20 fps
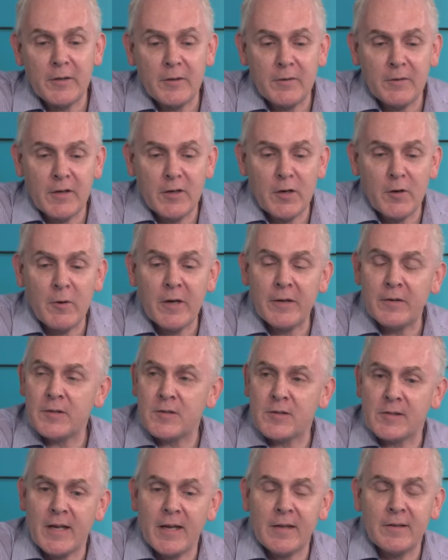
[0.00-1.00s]
who
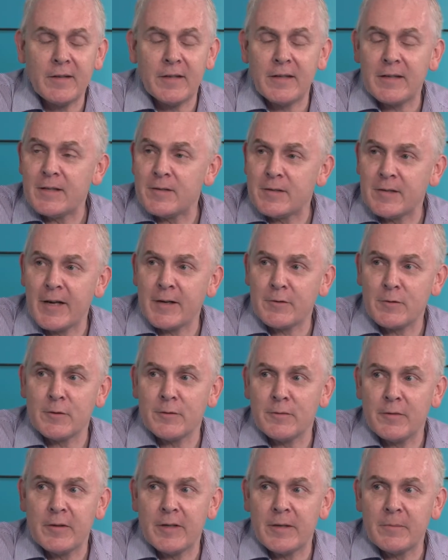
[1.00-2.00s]
understand it, and it's
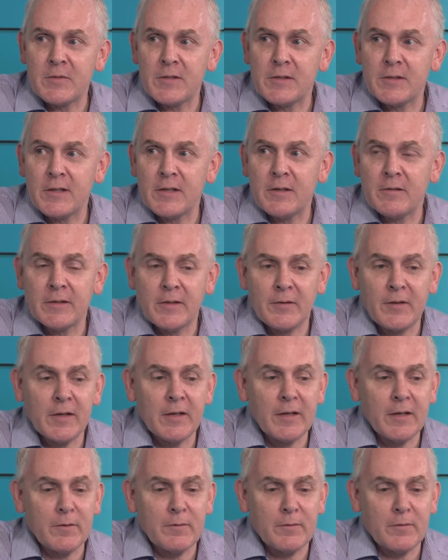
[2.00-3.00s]
natural for them to do. And I
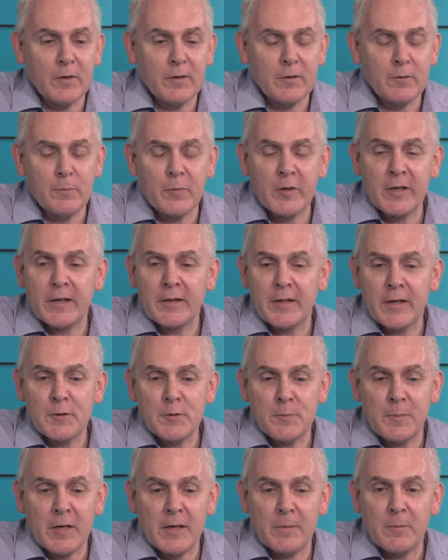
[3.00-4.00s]
think if you're bringing
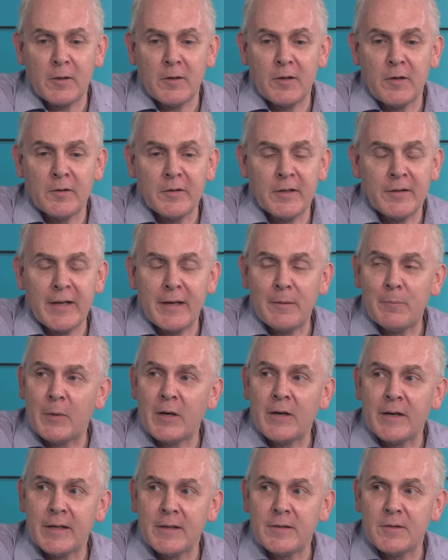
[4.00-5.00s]
those people on and they
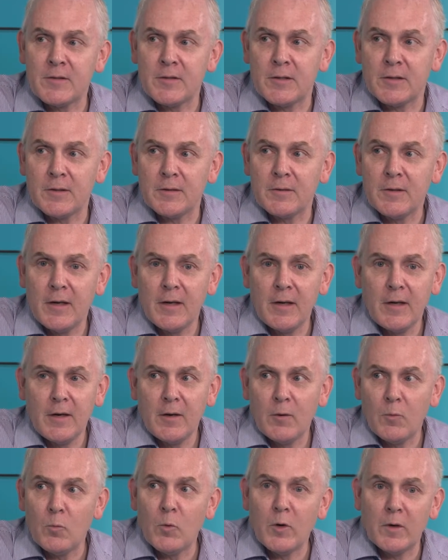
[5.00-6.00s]
buy into
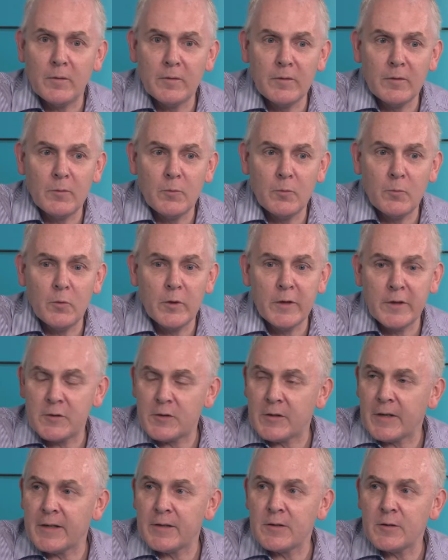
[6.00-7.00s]
what we're
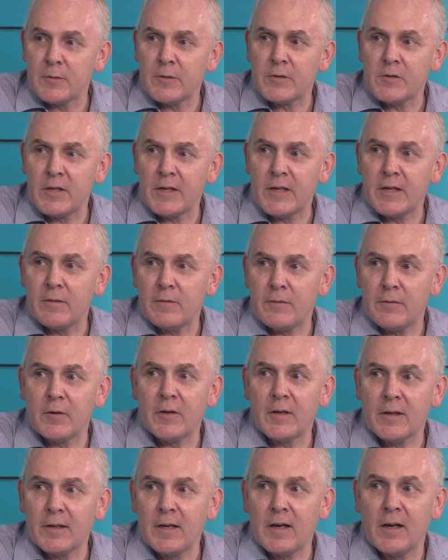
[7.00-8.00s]
trying to achieve
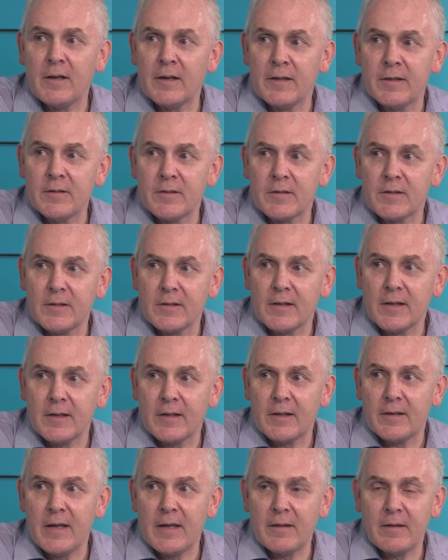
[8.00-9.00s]
for our clients,
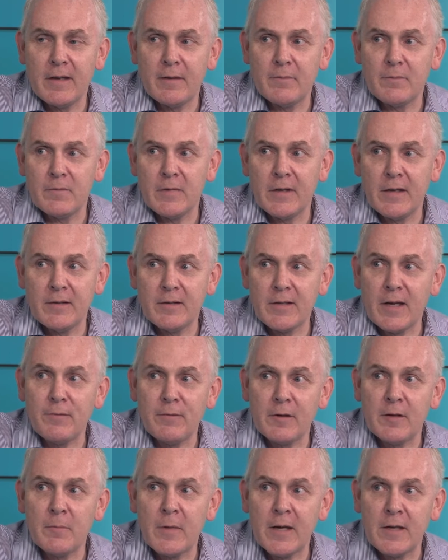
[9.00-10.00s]
it
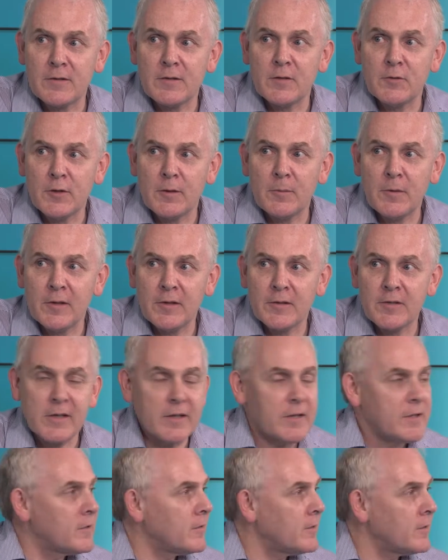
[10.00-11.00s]
definitely makes the job a lot
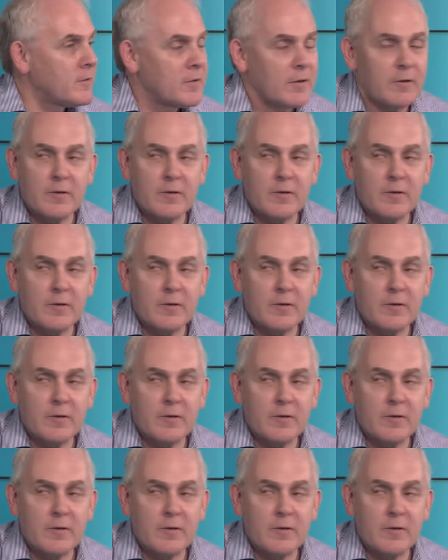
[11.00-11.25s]
easier. And